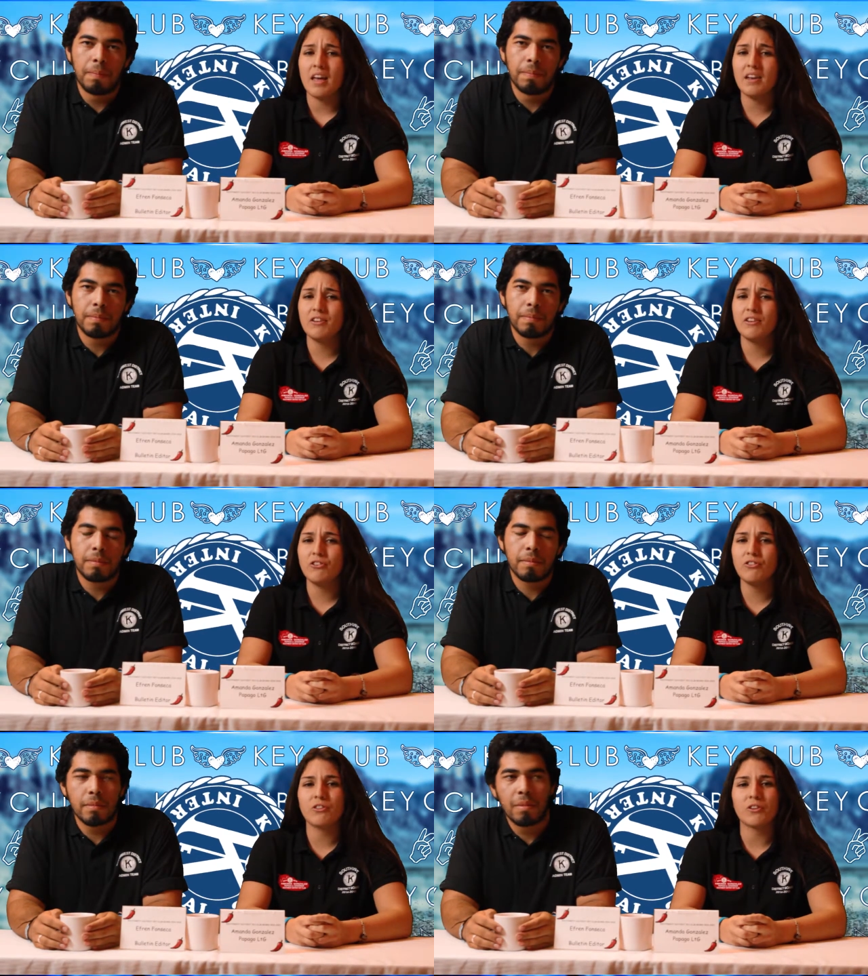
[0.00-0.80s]
Speaker 1: In
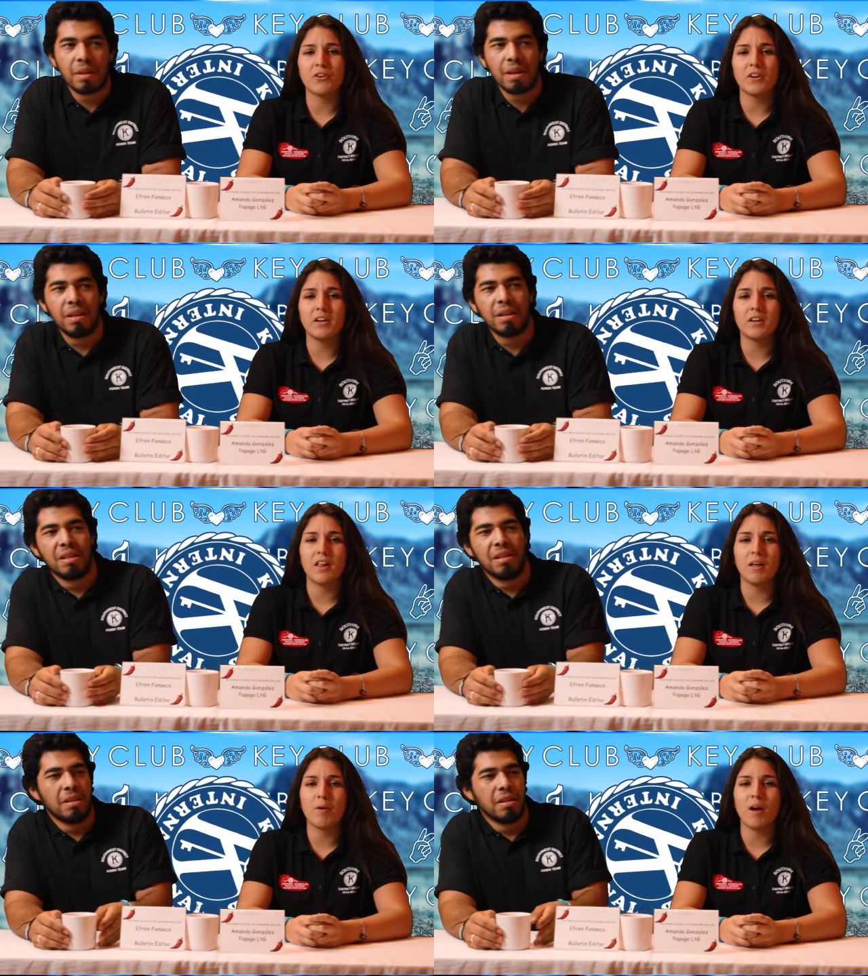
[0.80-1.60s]
addition to the current
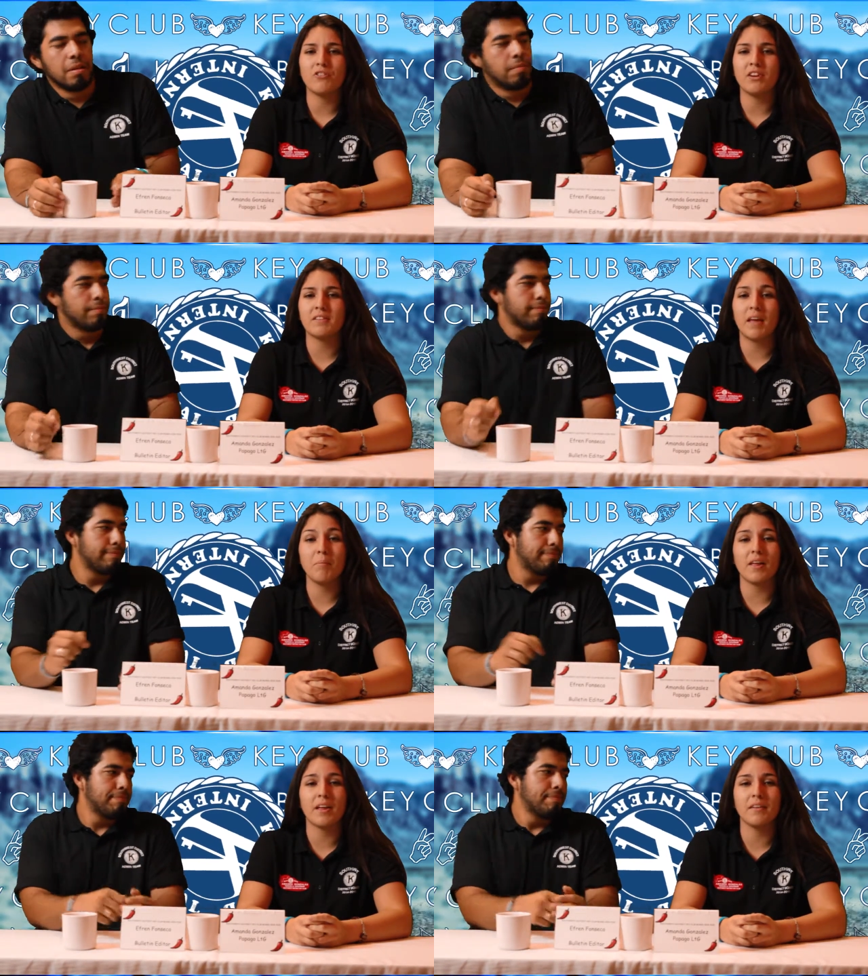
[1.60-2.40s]
club projects
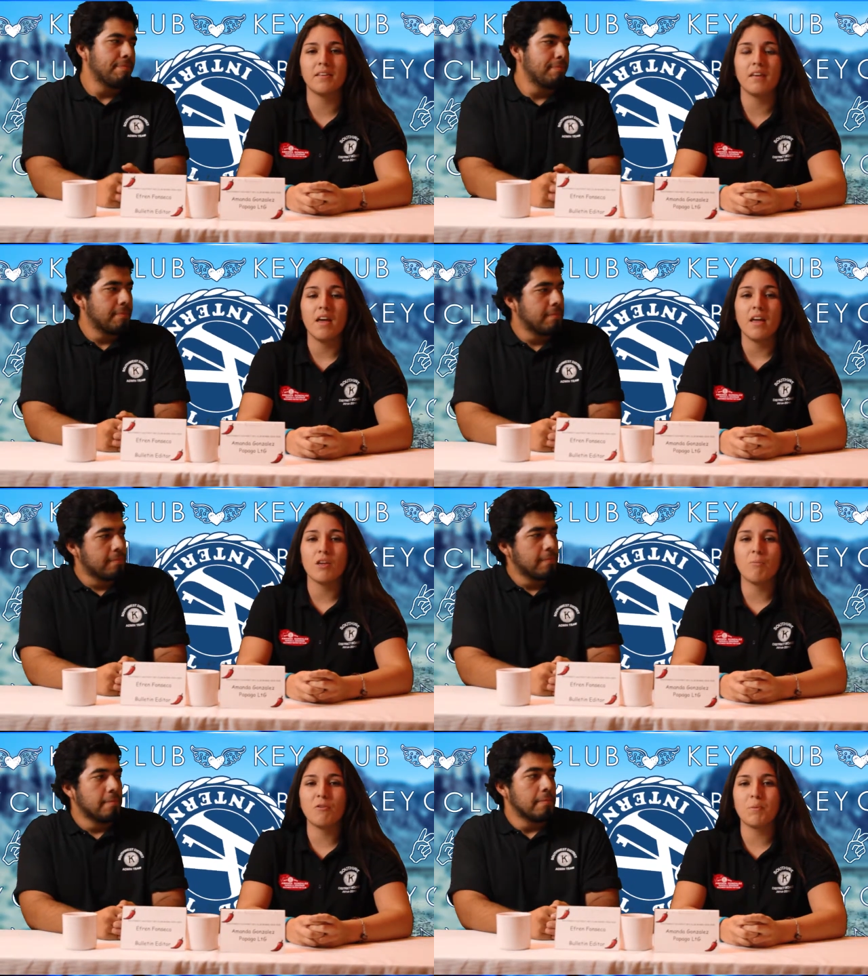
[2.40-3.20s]
and plans,
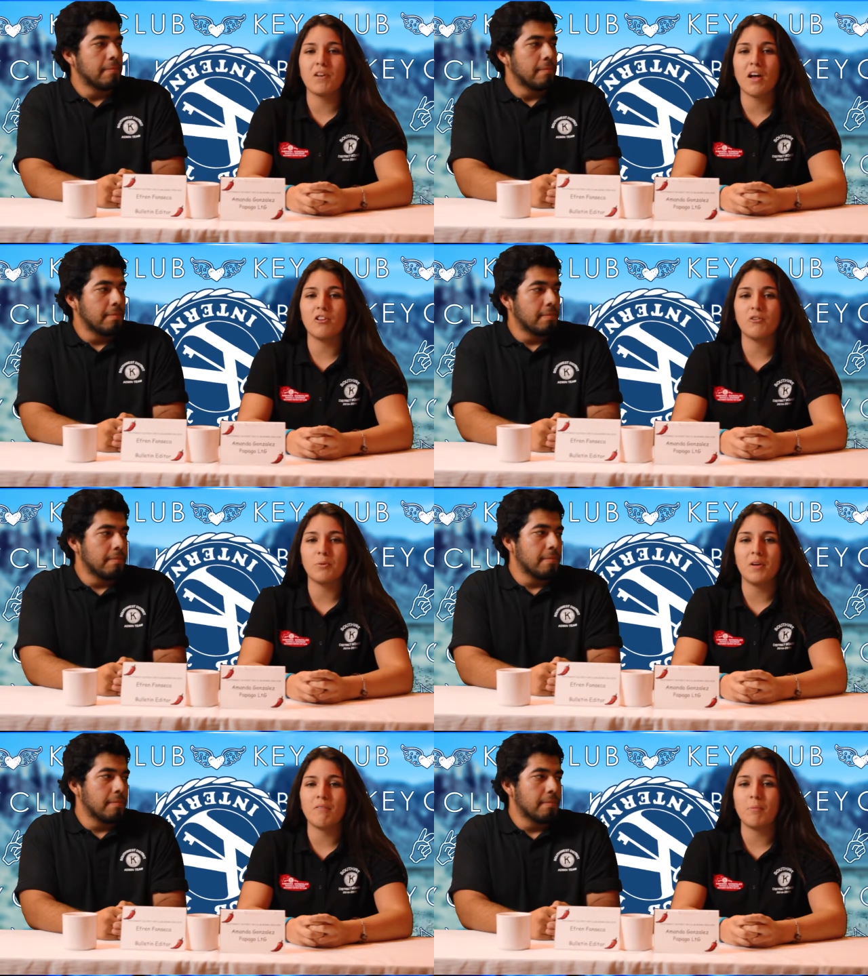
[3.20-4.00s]
you must be
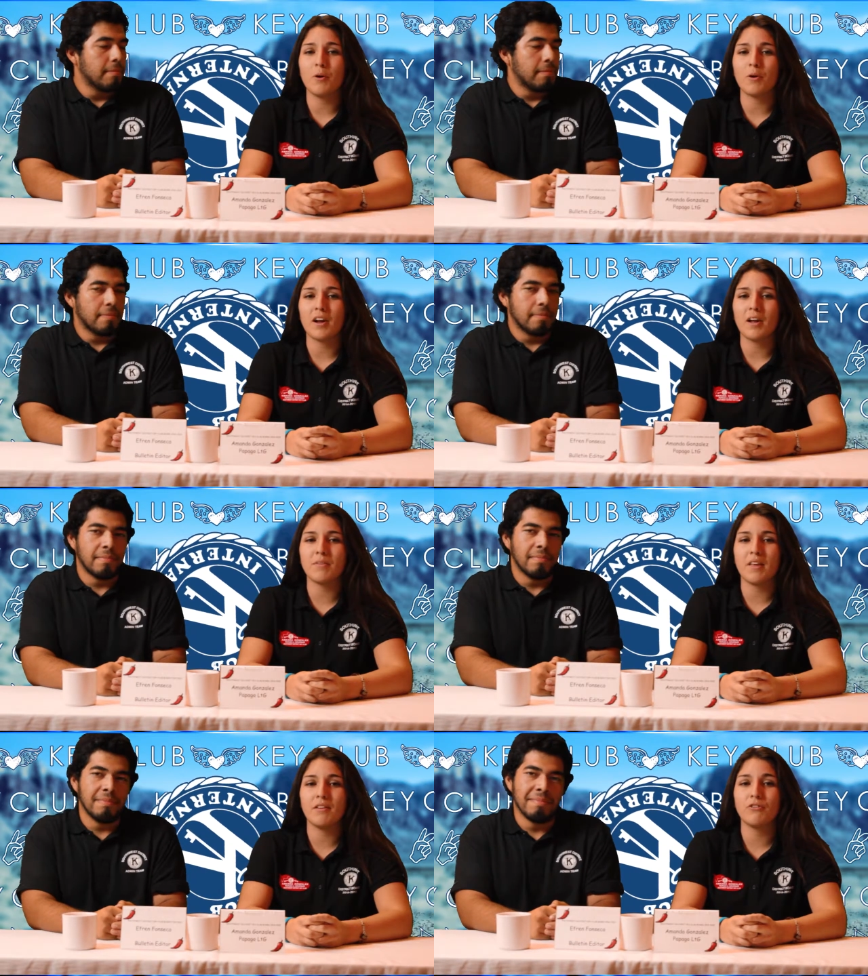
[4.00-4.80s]
knowledgeable of the
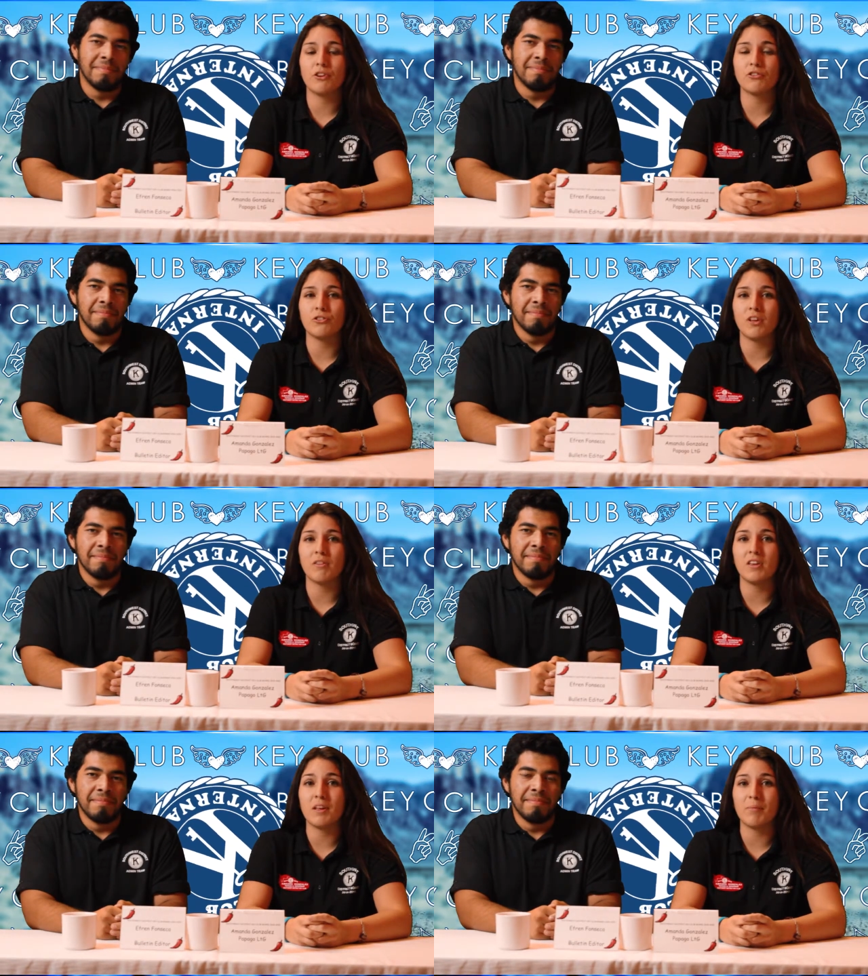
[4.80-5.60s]
programs and structures
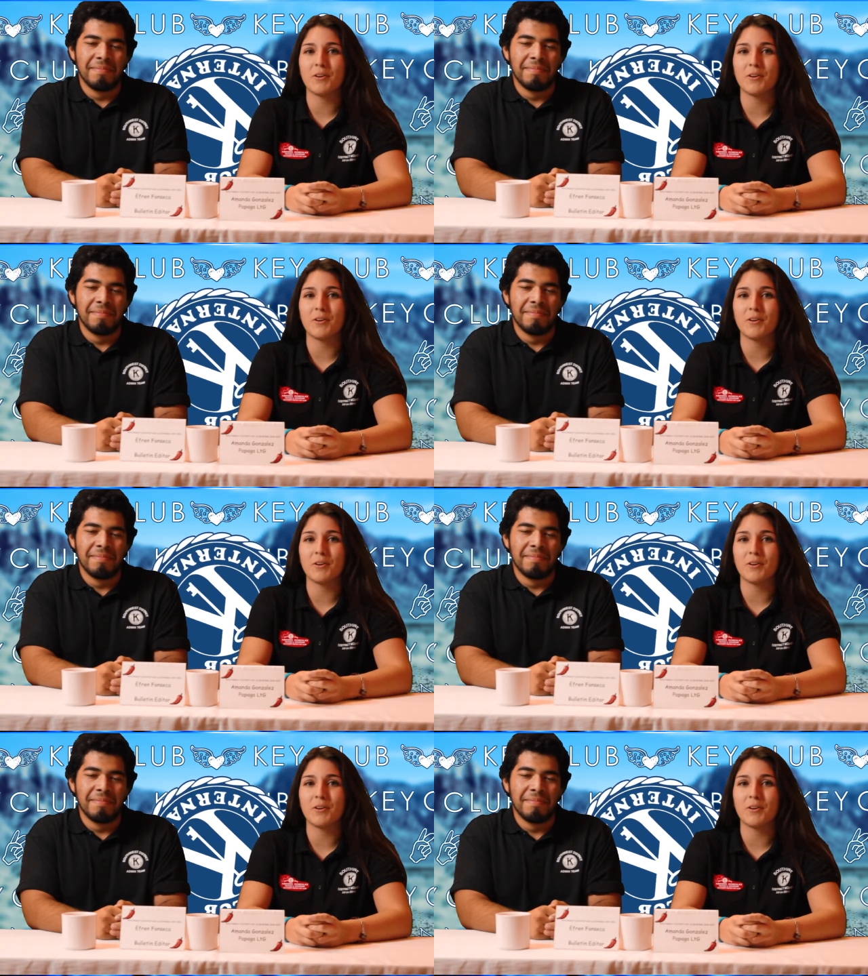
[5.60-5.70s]
of Key Club